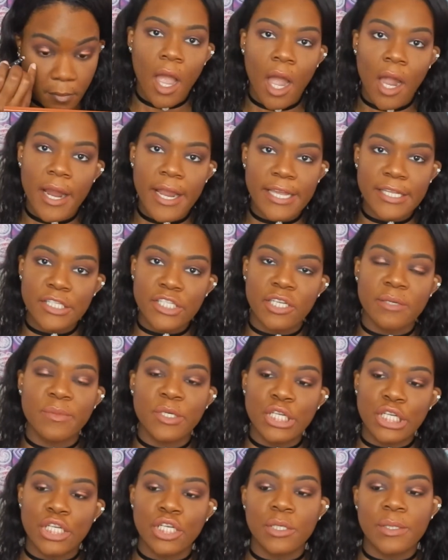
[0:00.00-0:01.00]
Alright, so I'm
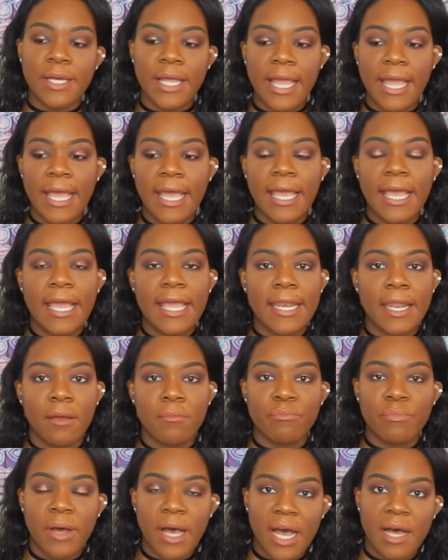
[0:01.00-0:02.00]
going to go
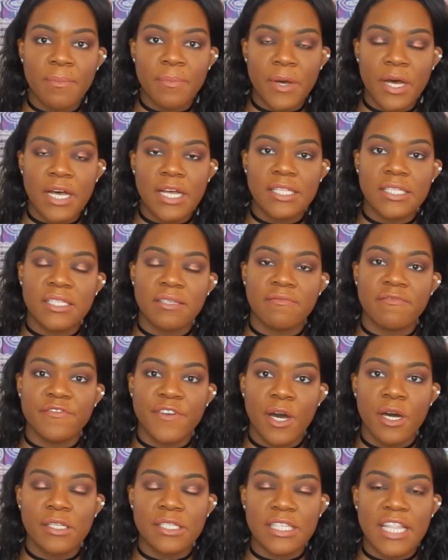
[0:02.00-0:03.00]
ahead, pop on some
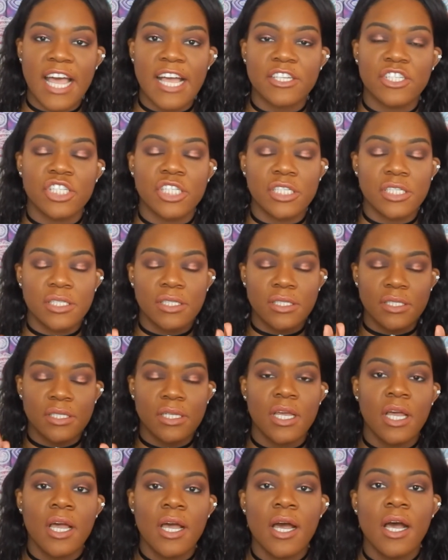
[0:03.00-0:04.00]
false lashes
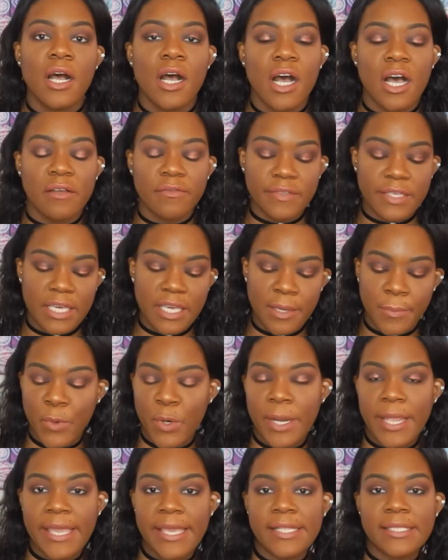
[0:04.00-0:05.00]
off
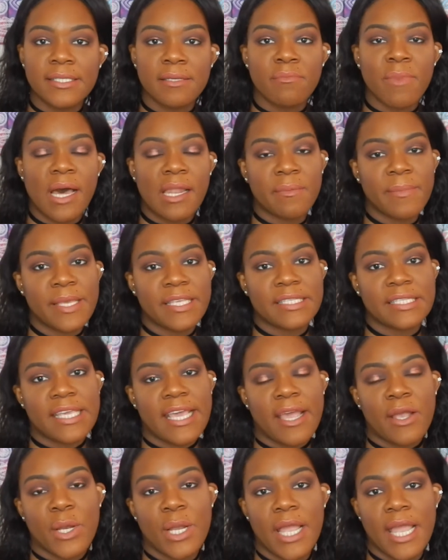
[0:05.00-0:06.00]
camera and some bottom
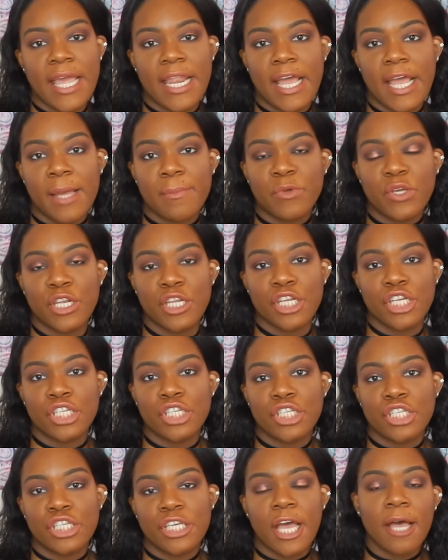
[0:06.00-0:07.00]
mascara, and I'm
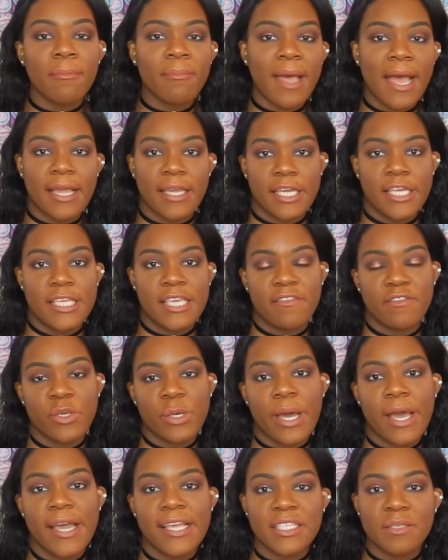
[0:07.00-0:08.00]
going to come back and give
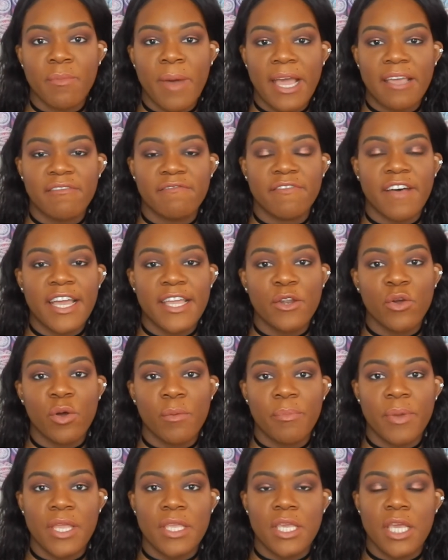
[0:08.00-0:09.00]
you guys my
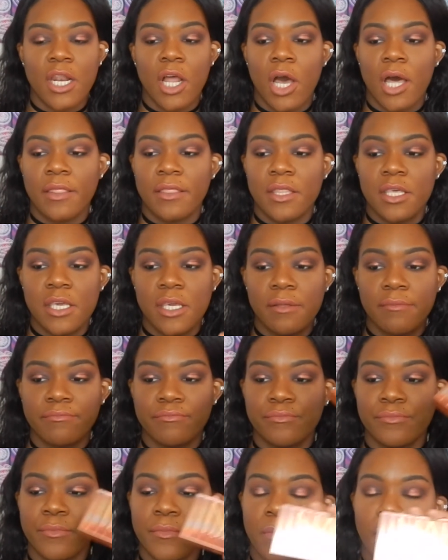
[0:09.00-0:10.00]
final opinion on the
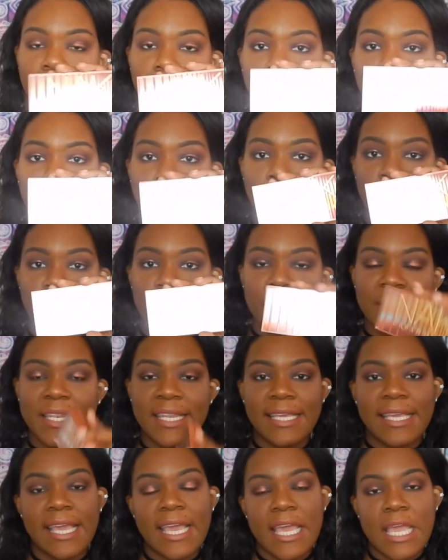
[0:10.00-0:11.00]
Urban
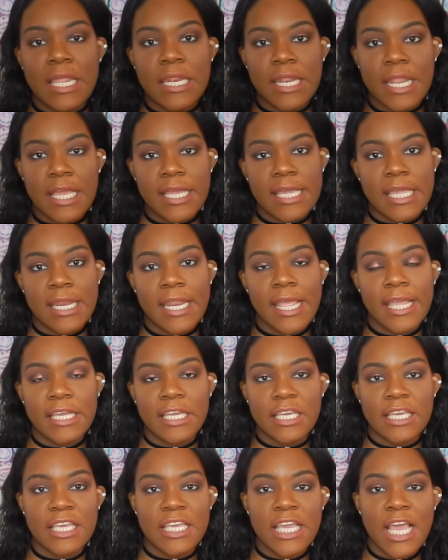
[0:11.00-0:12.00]
Decay Naked
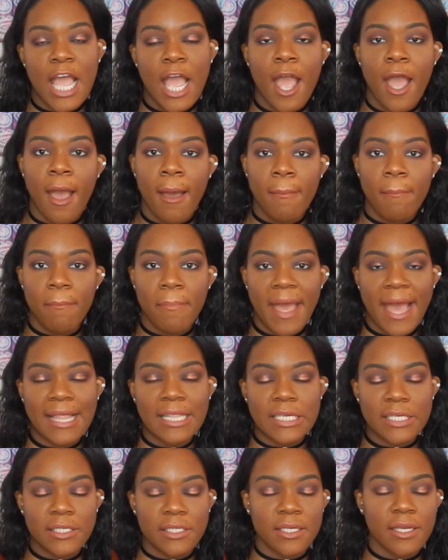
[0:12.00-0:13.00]
Heat
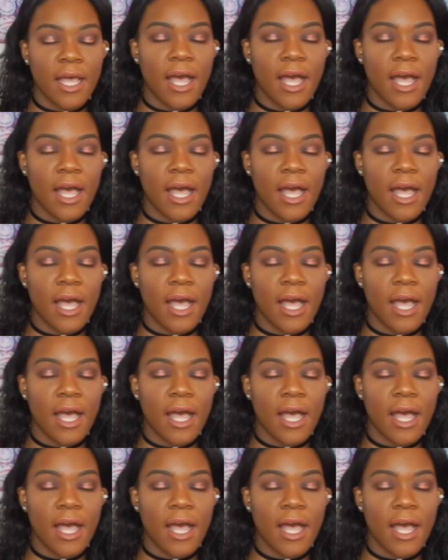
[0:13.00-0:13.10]
palette.